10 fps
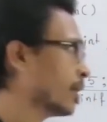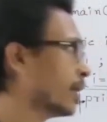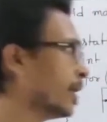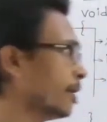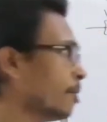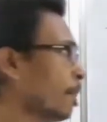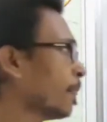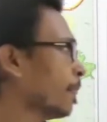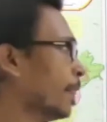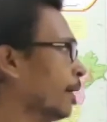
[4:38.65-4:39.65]
Clear?
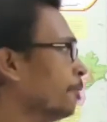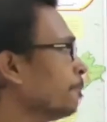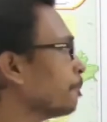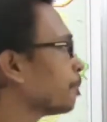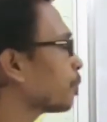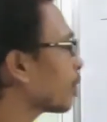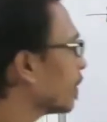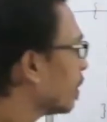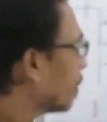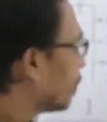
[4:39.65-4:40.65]
Now
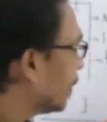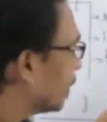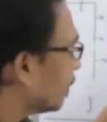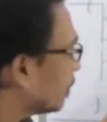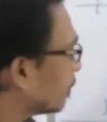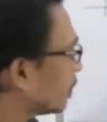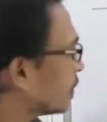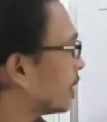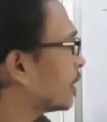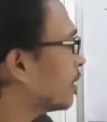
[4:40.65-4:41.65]
when
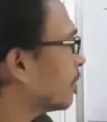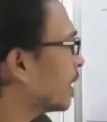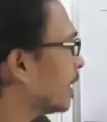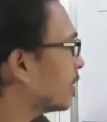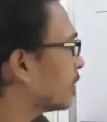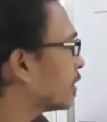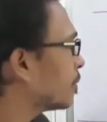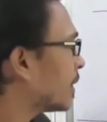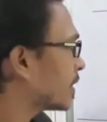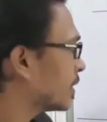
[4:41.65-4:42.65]
system get this
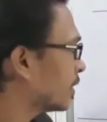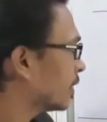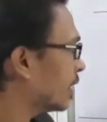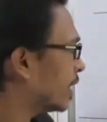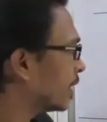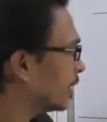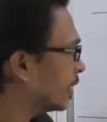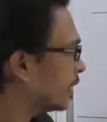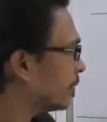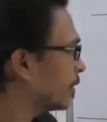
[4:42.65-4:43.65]
%d, at
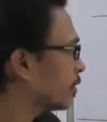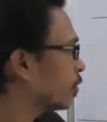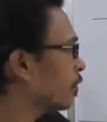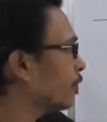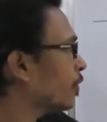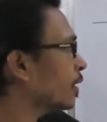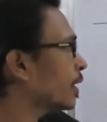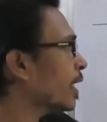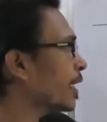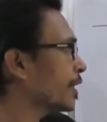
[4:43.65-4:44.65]
that time it will go for
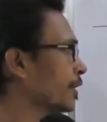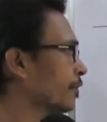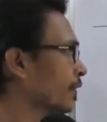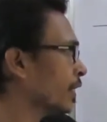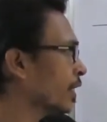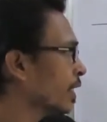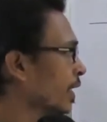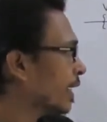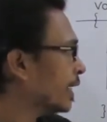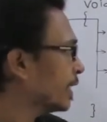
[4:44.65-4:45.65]
the identifier,
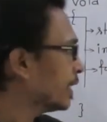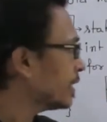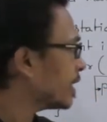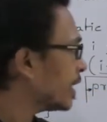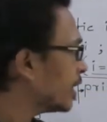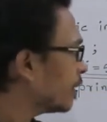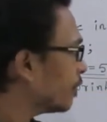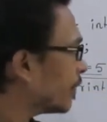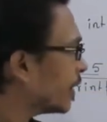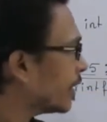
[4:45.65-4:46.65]
and in this
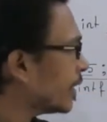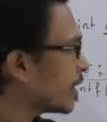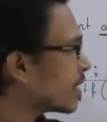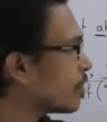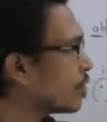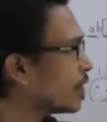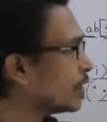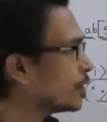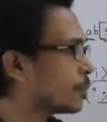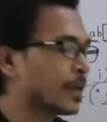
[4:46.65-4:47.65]
identifier it encountered
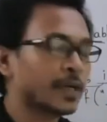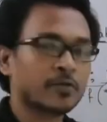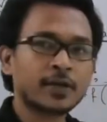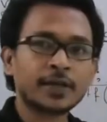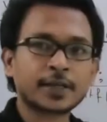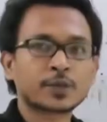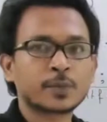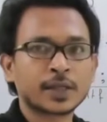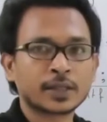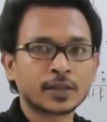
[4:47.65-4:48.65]
this particular
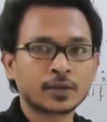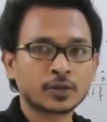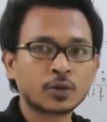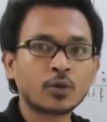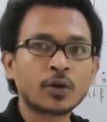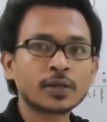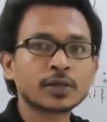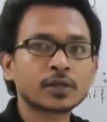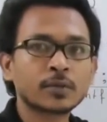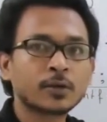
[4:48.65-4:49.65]
expression. So what
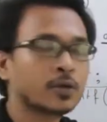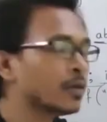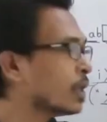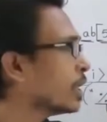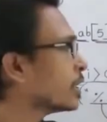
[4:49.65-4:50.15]
system will do?